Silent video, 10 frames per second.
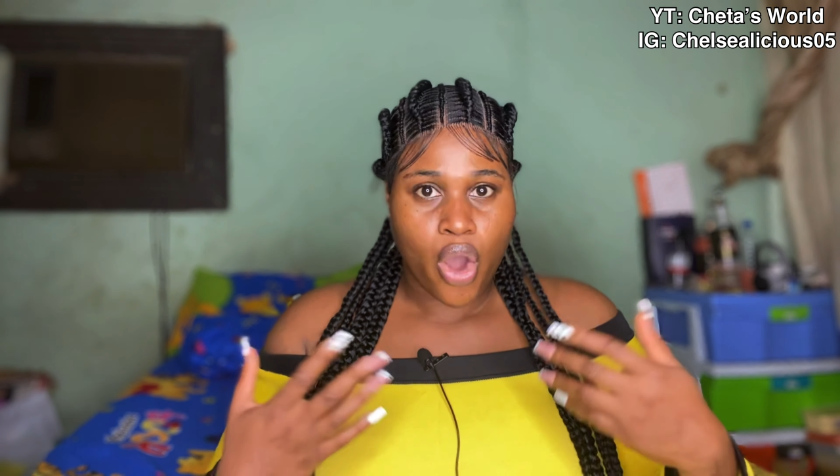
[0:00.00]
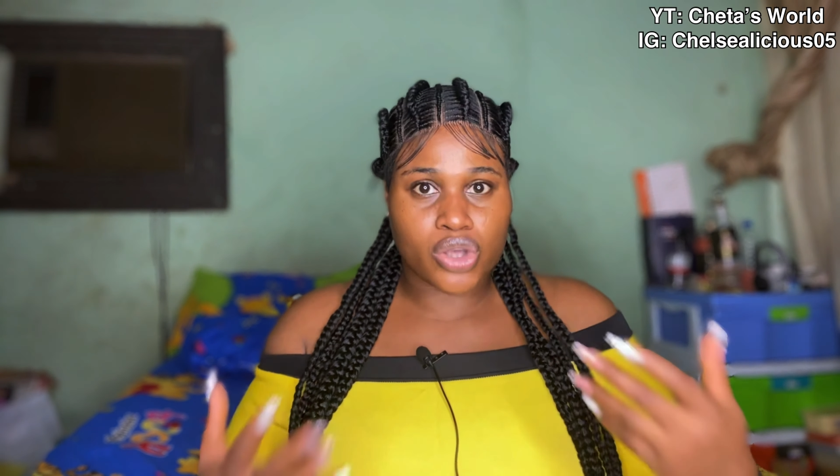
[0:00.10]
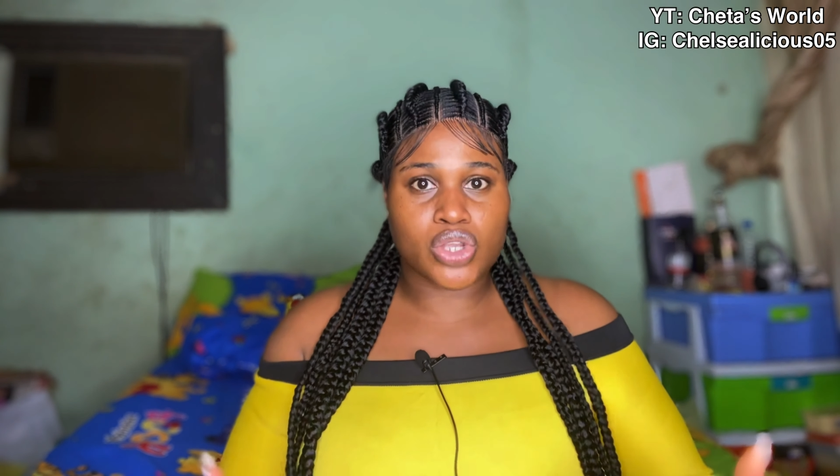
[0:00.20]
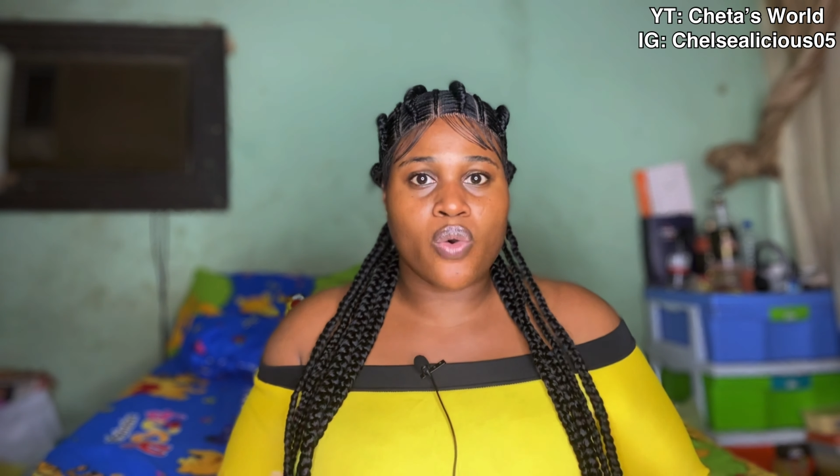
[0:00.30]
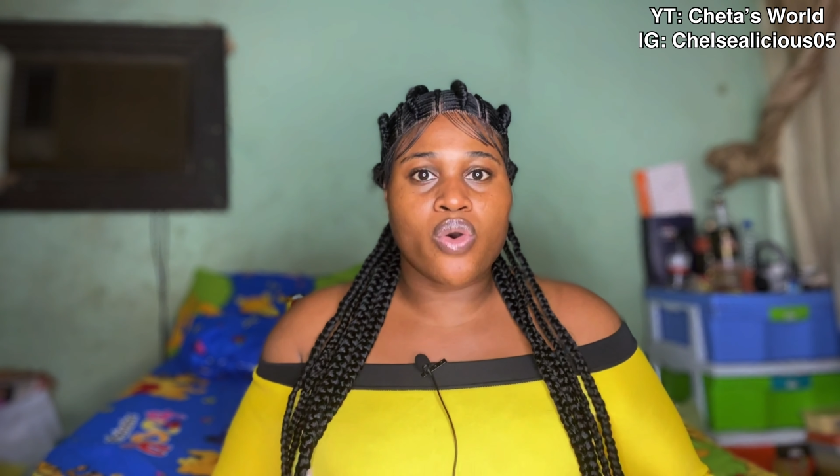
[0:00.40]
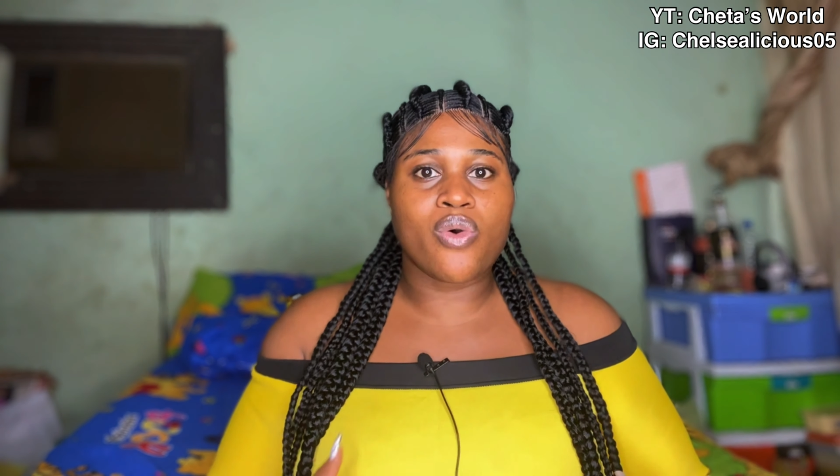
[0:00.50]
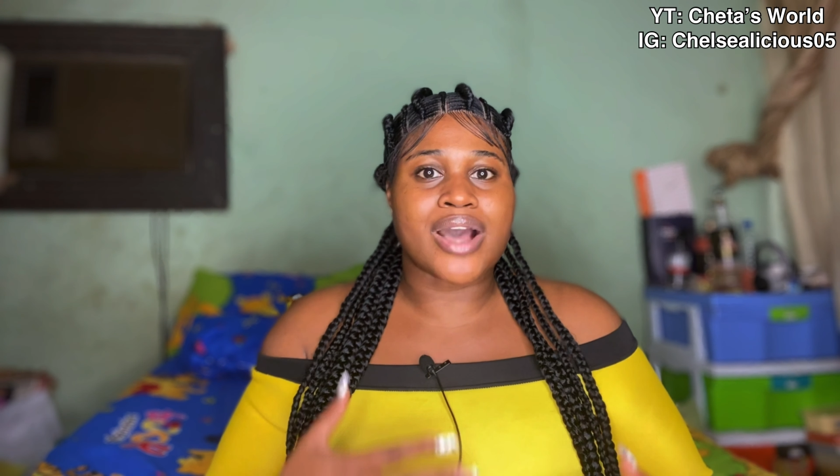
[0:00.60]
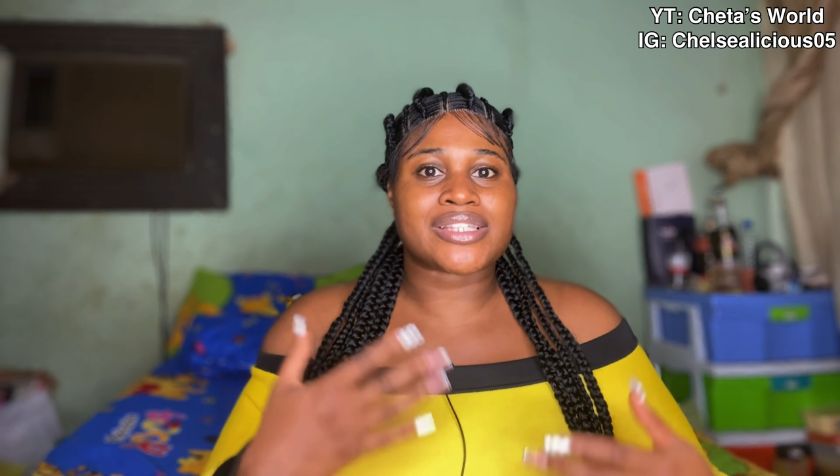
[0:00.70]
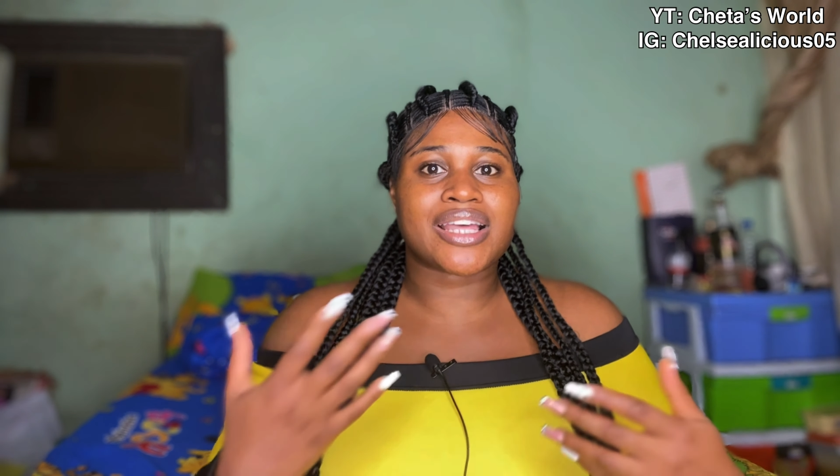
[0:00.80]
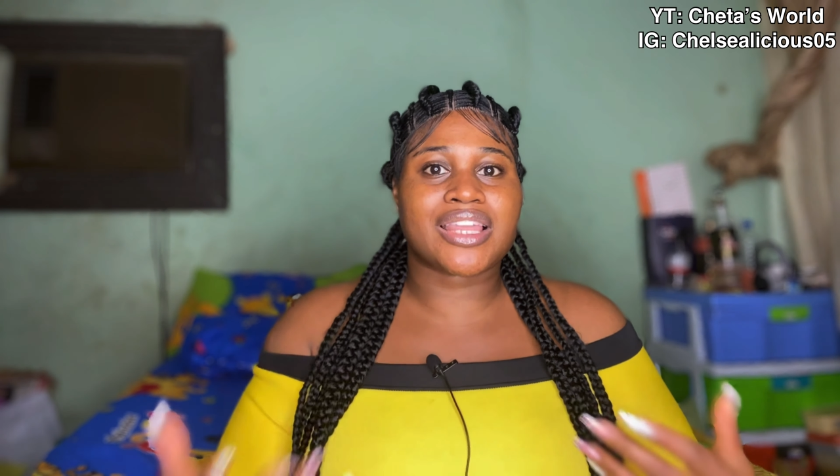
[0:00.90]
or someone who
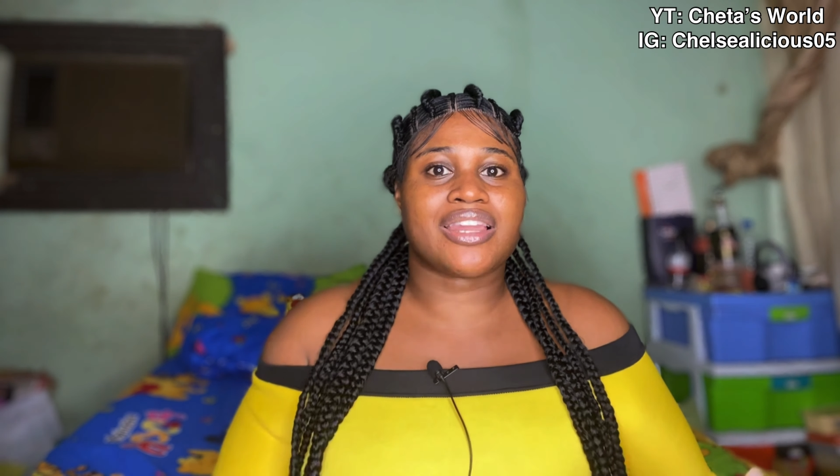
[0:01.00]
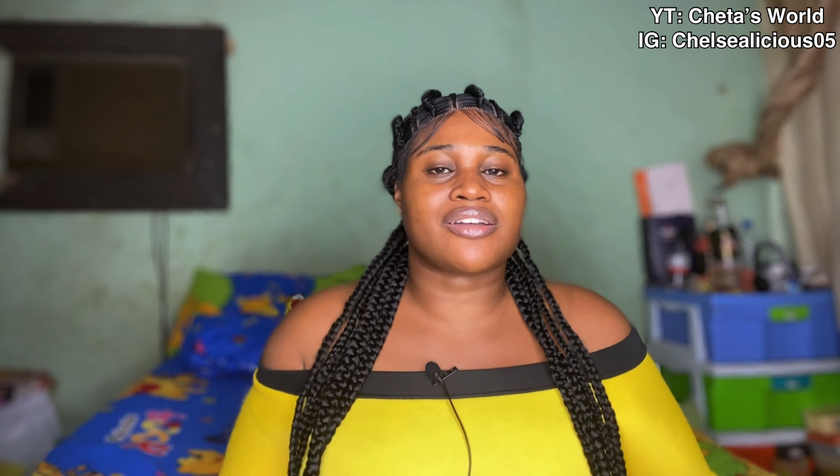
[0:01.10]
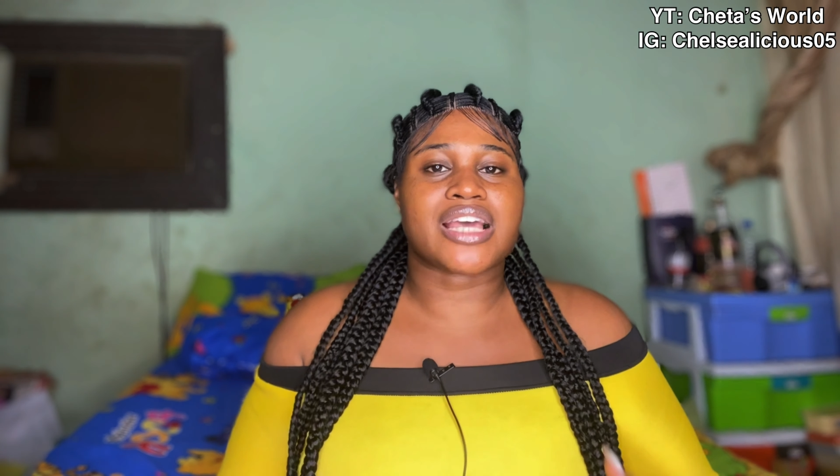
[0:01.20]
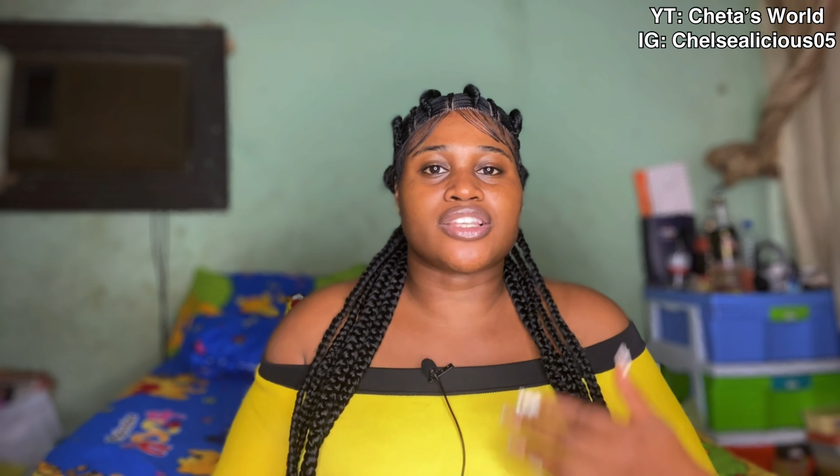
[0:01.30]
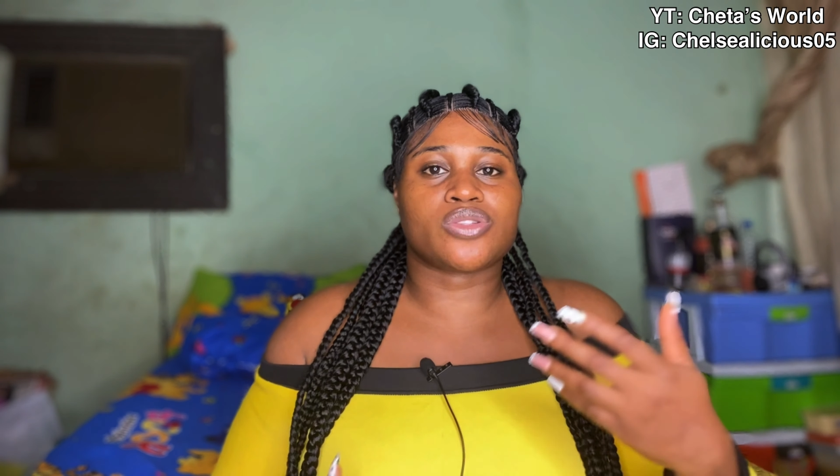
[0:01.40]
has started out and